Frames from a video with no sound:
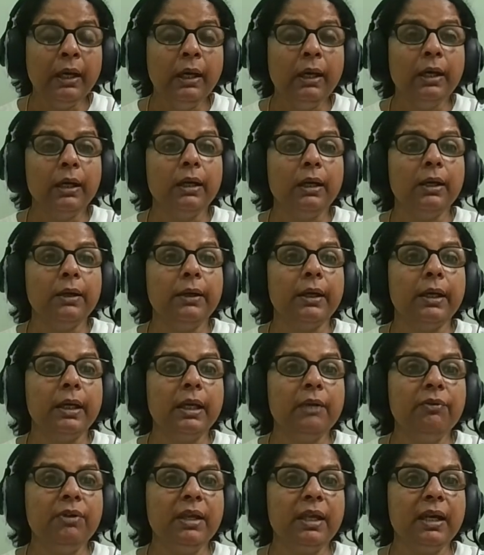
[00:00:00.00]
uh,
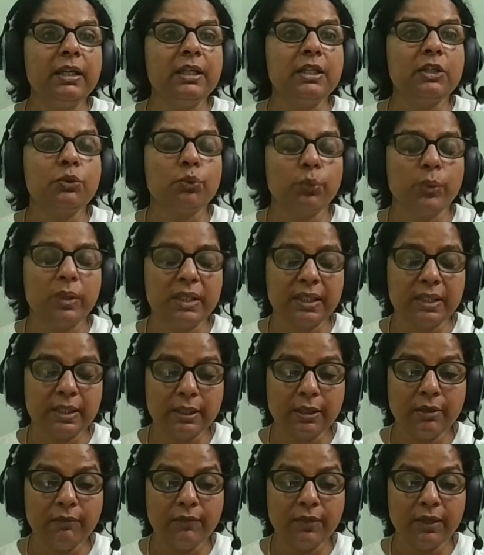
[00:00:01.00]
even as we
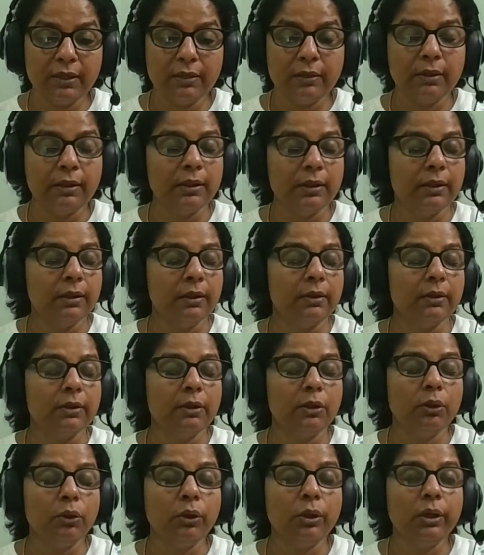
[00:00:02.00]
serve in uh, the
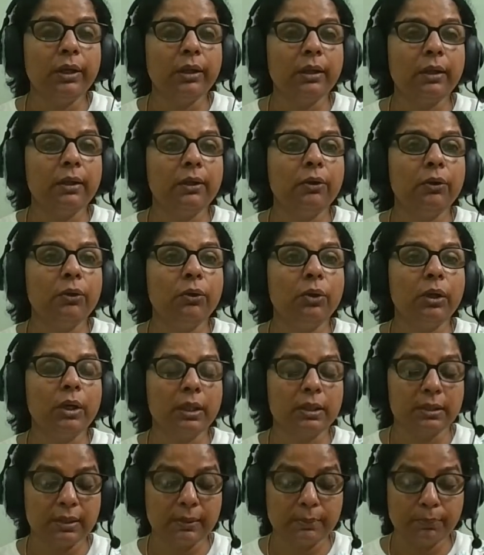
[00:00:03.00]
lord you know
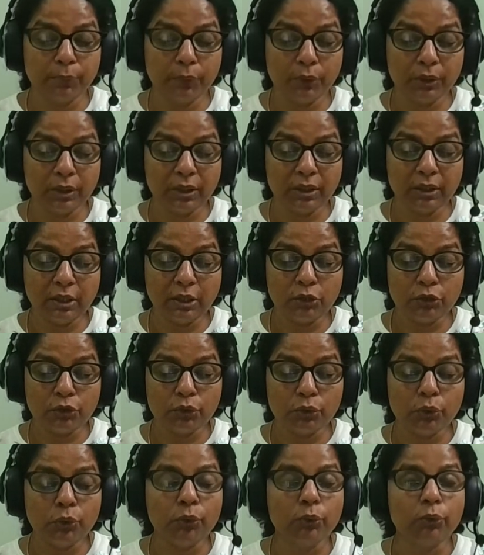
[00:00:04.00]
it's important that
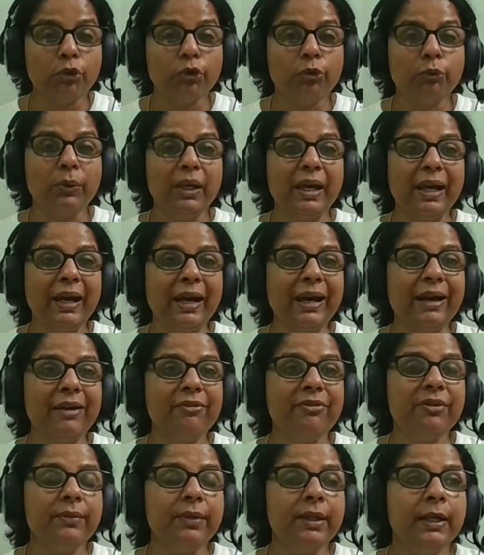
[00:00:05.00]
uh, uh, we
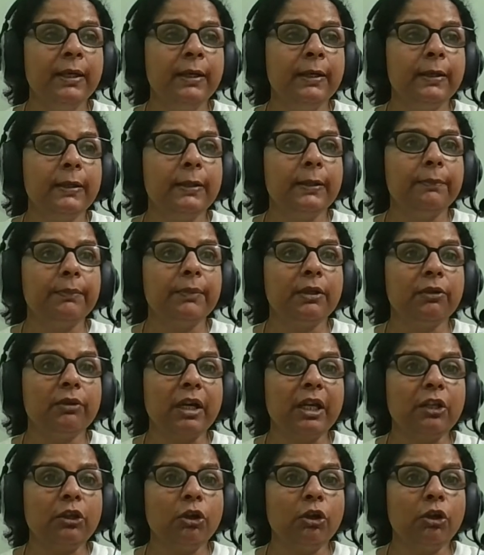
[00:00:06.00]
have uh, the
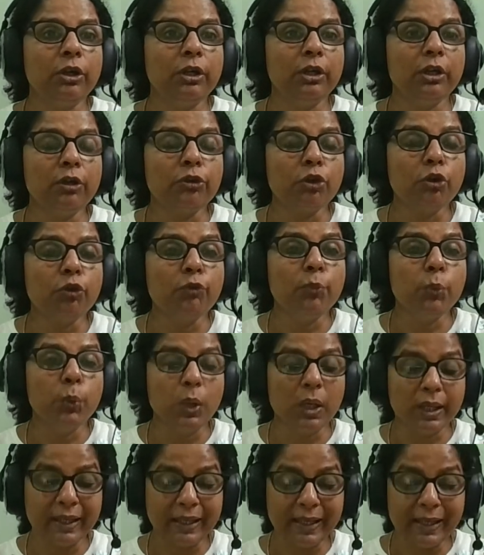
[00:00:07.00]
right conduct of
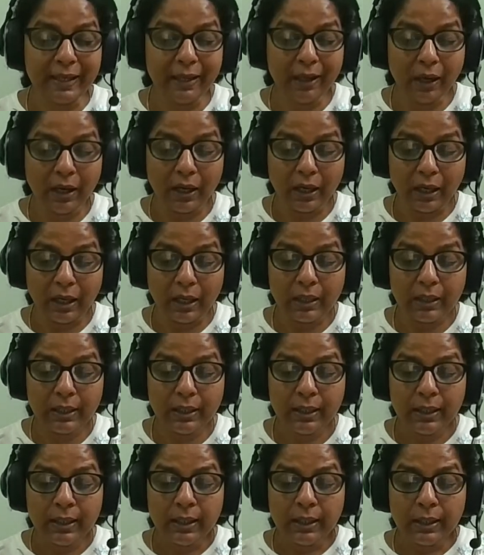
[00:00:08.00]
working hard
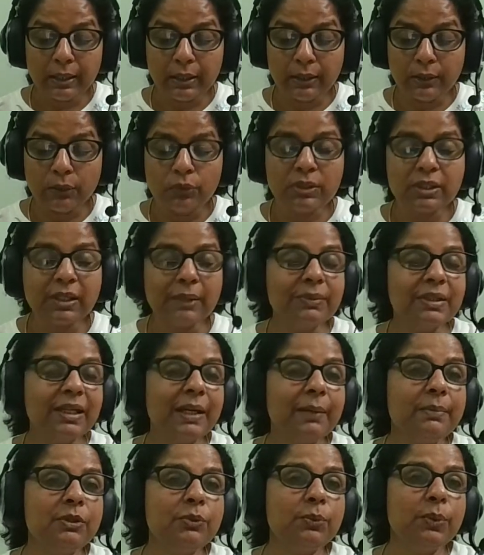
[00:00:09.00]
you know
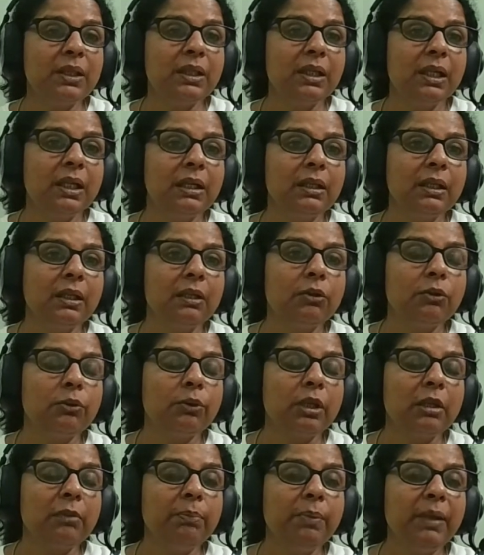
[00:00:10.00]
sometimes we think that
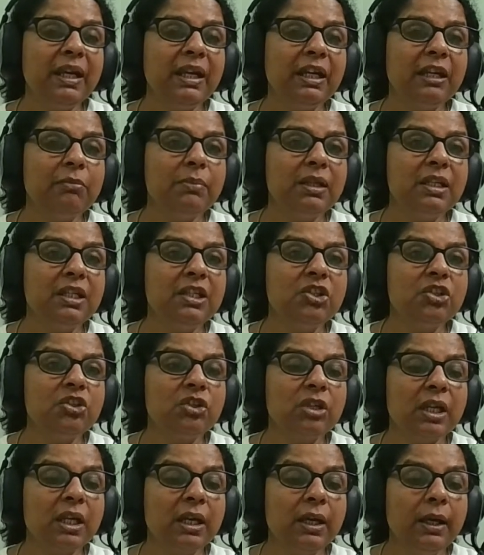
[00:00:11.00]
it being in
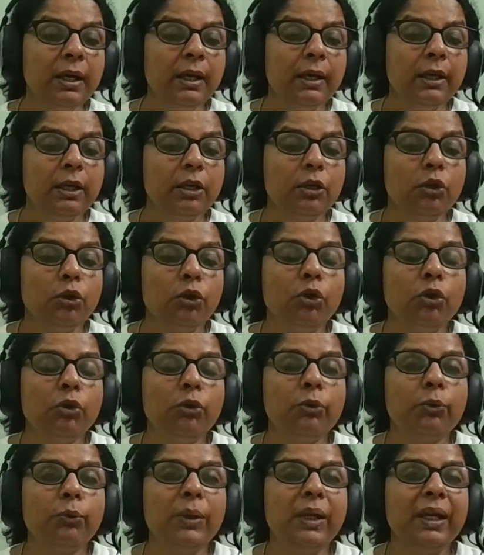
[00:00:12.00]
ministry you know
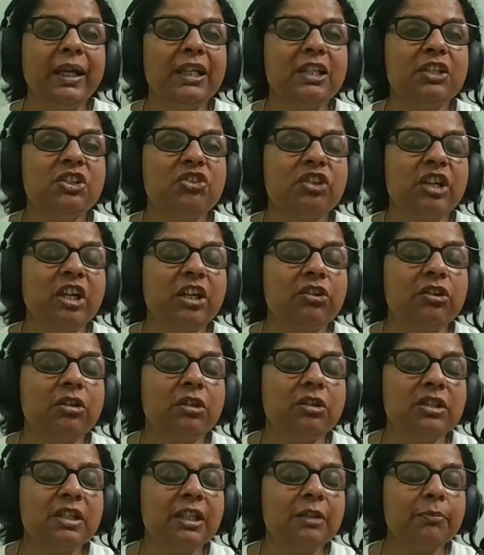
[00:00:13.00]
we can stretch
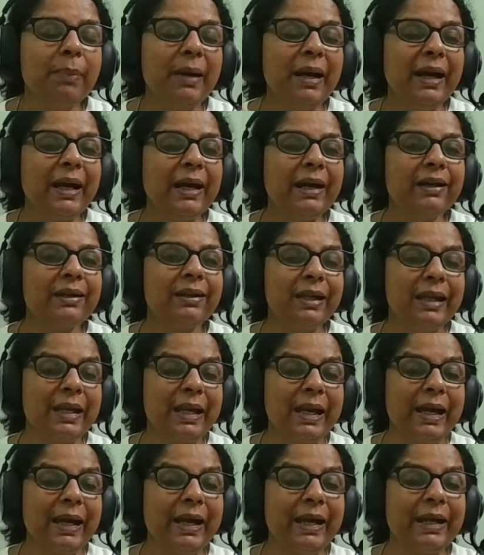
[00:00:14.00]
sit back
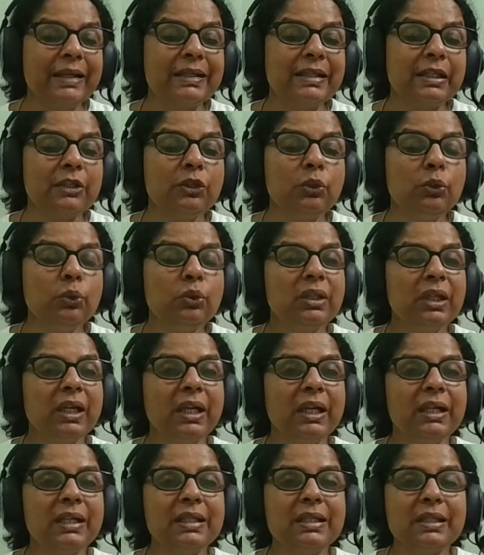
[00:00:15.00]
relax and do
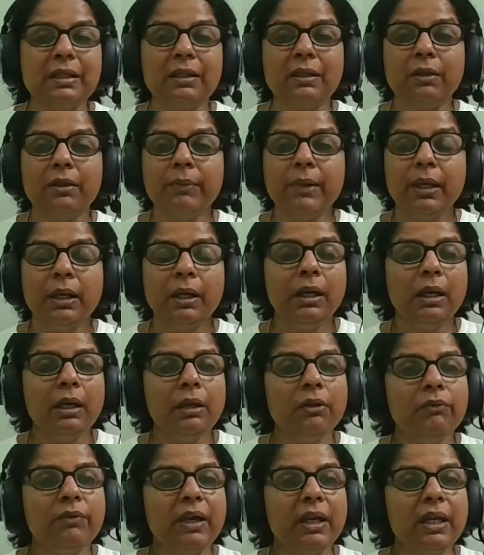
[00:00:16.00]
things in a in
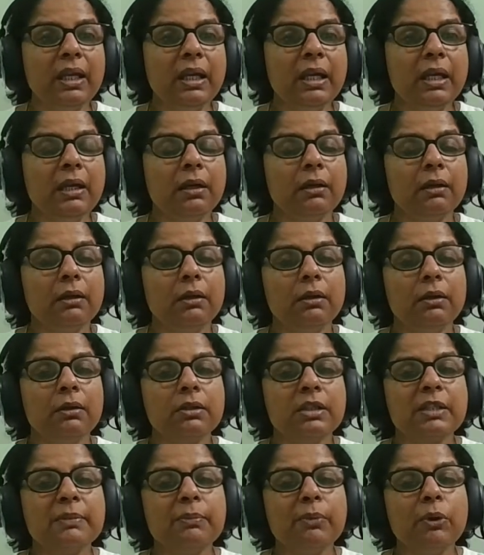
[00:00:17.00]
a very uh,
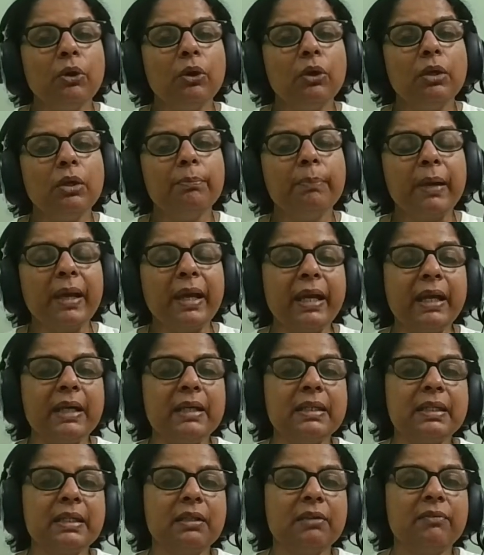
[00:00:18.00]
small
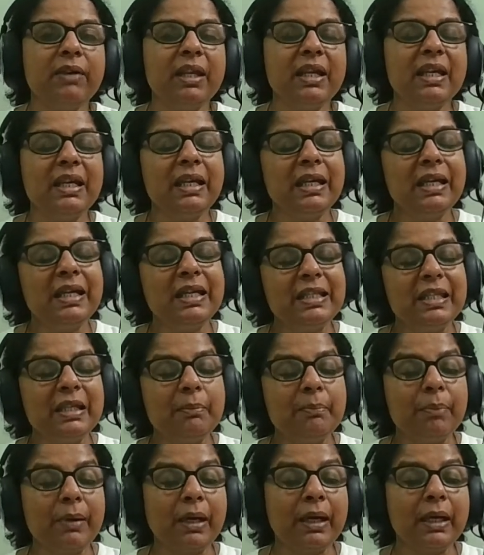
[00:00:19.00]
pace in a very easy
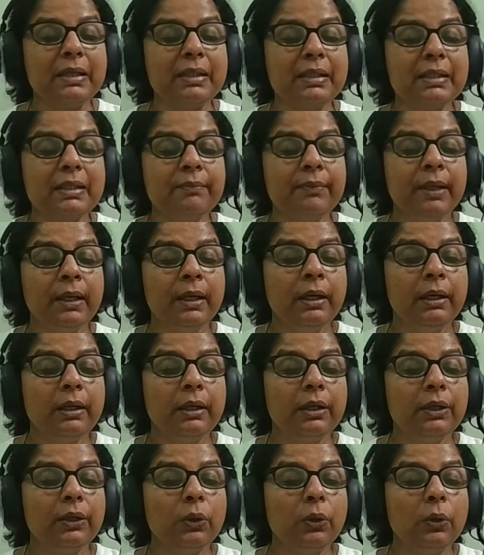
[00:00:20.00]
pace you
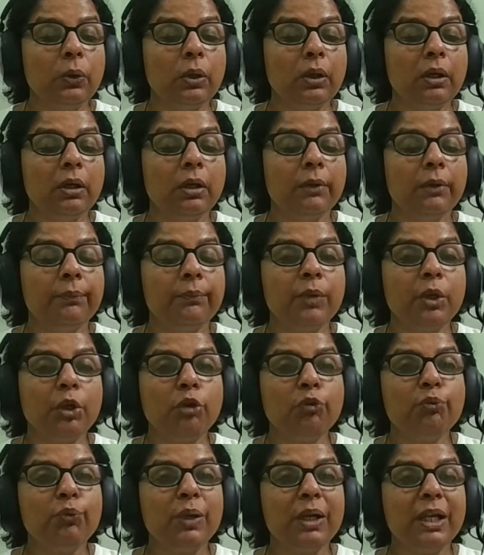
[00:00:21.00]
know uh, we're
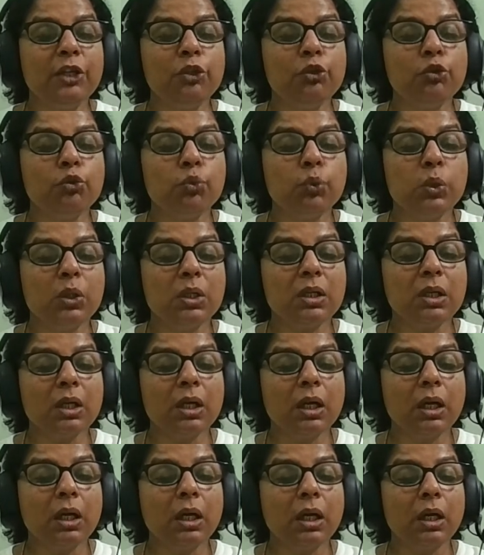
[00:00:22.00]
not willing to work
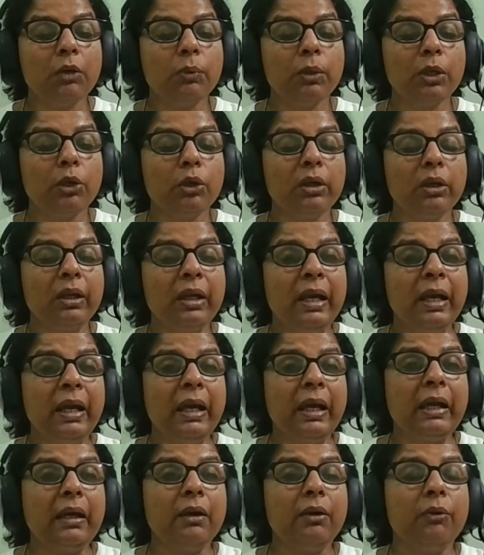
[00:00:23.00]
hard we're not
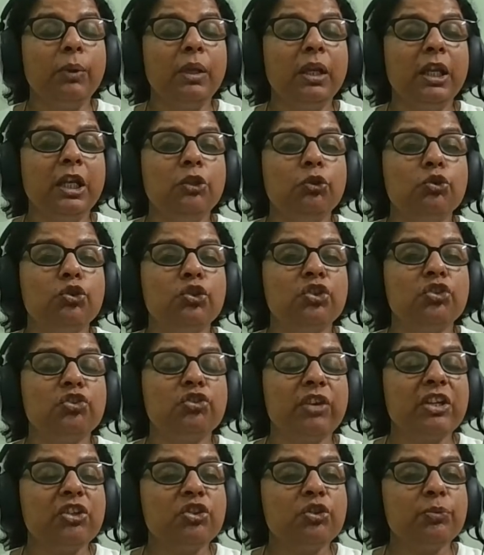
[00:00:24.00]
uh, willing to
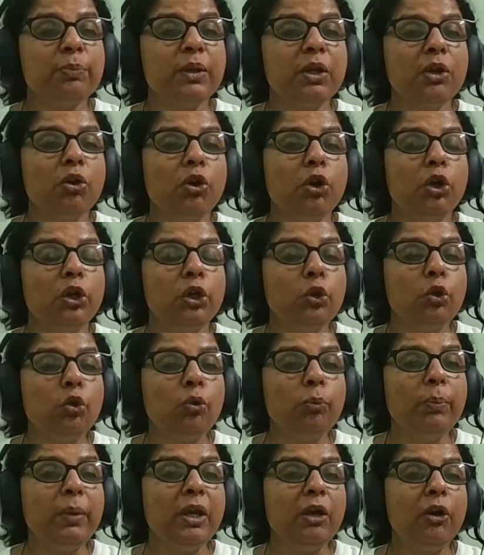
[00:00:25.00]
stretch beyond go
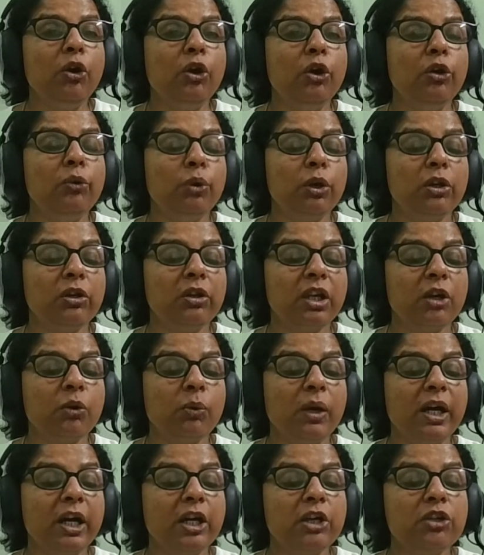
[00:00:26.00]
beyond what
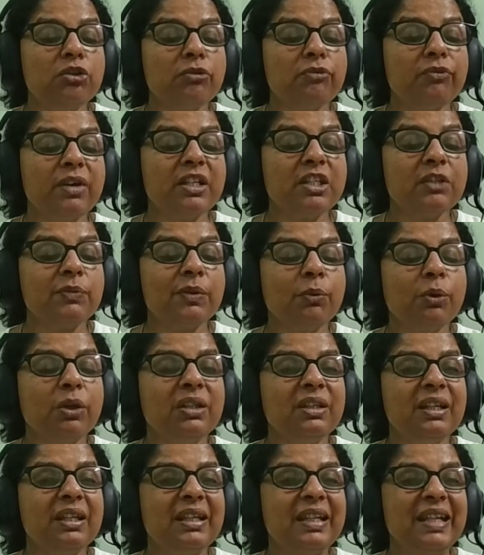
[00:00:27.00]
requires of us we want
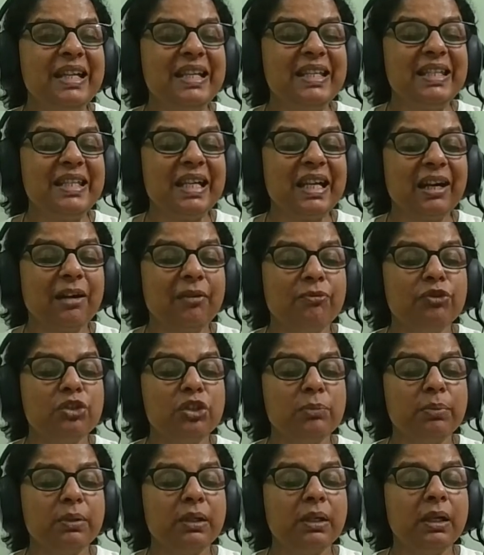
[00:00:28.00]
the easy
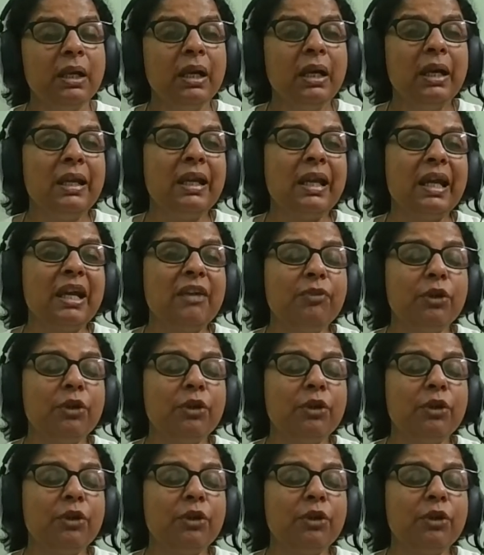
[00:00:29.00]
comfortable life.